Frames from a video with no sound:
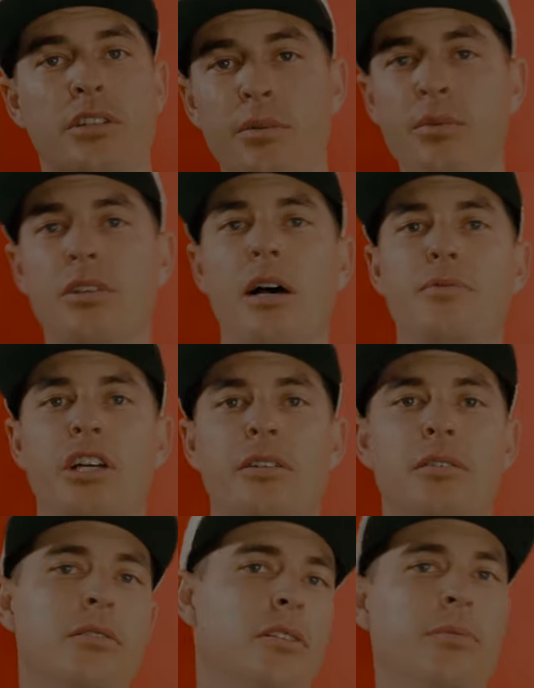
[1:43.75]
Stimulus
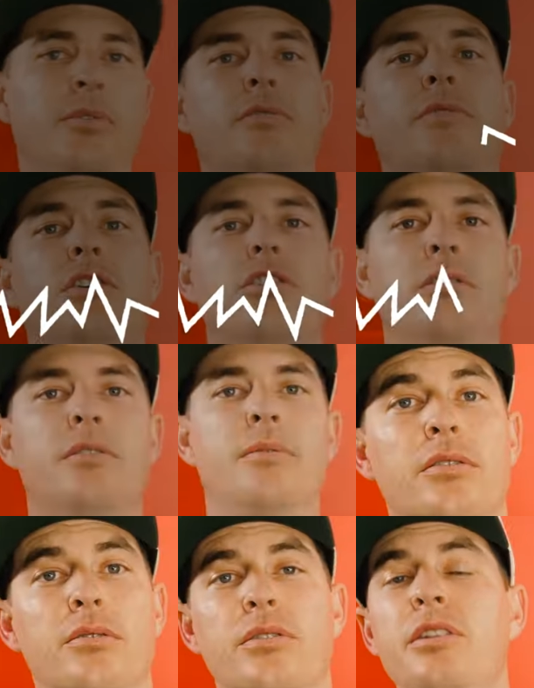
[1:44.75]
objects, stimulus functions.
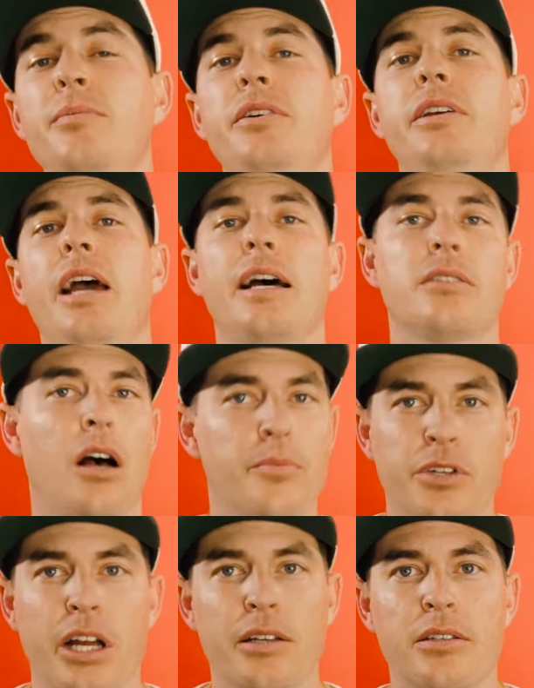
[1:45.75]
So stimuli as
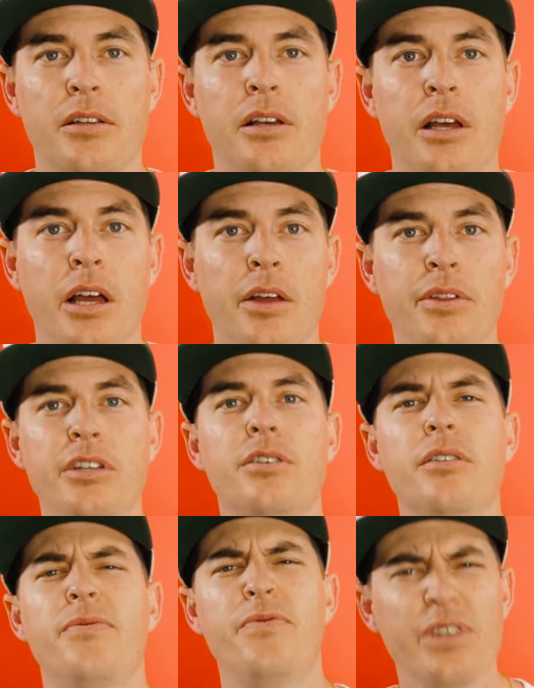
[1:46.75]
objects. These
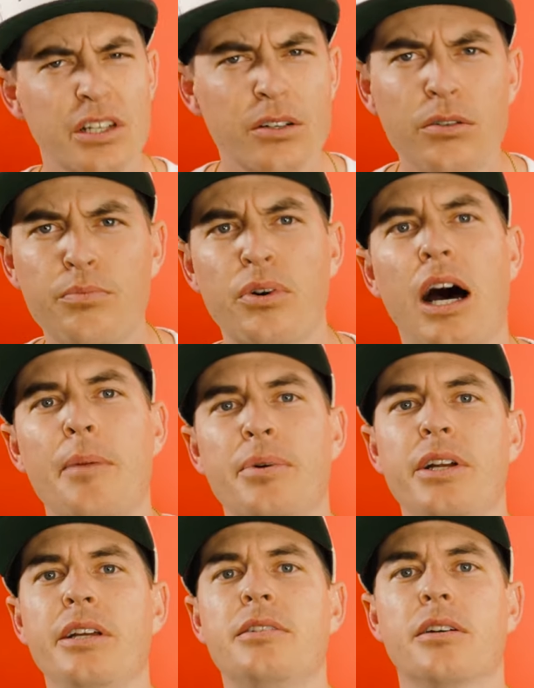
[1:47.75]
are the physical
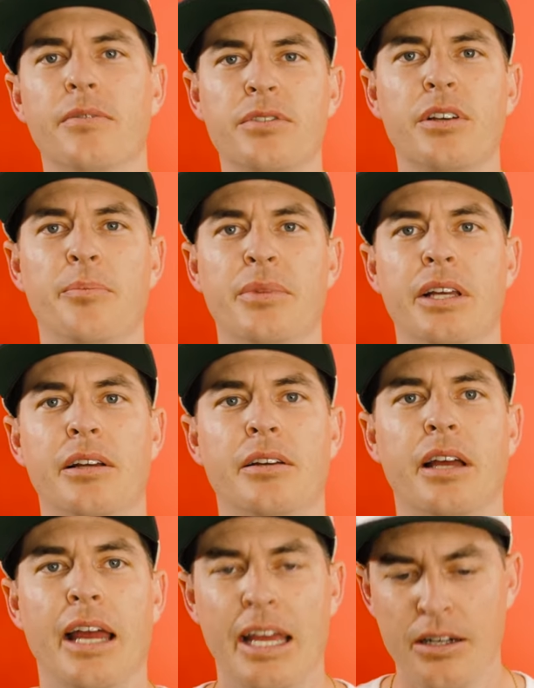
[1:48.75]
properties of something.
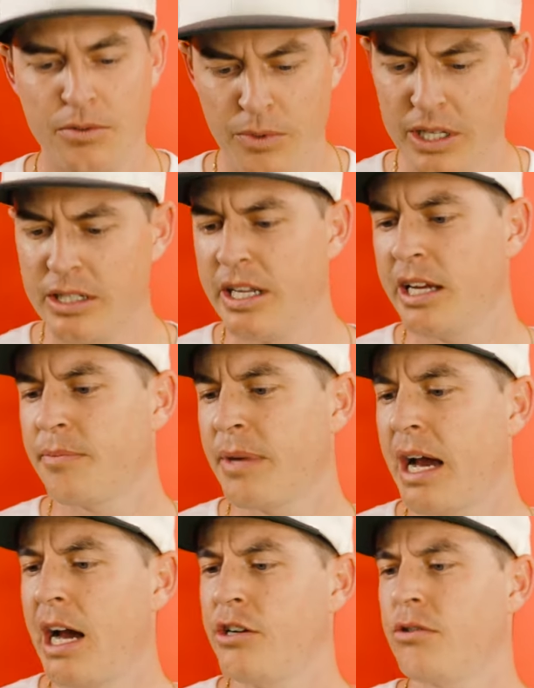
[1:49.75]
And we could take
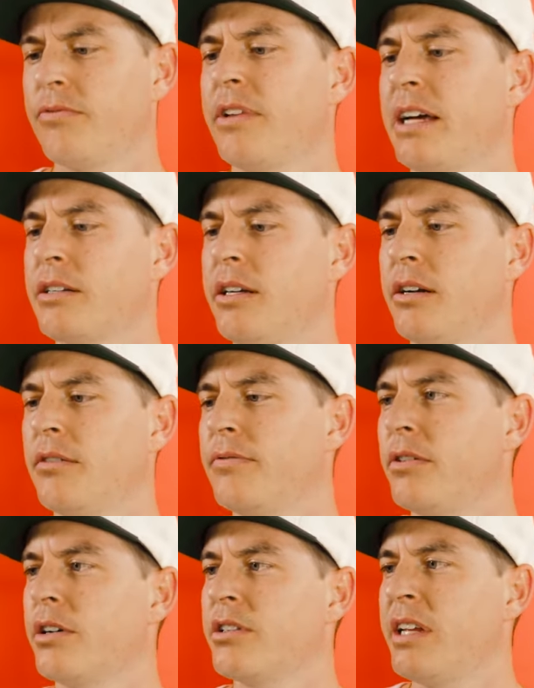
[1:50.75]
my hydro flask here.
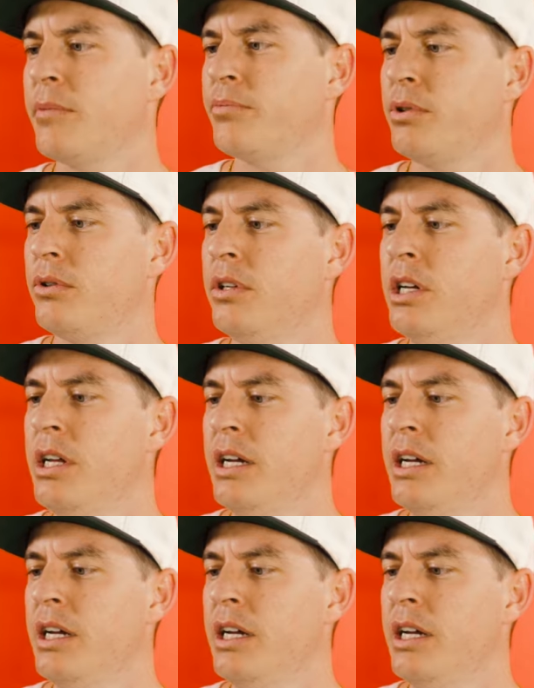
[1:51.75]
For example,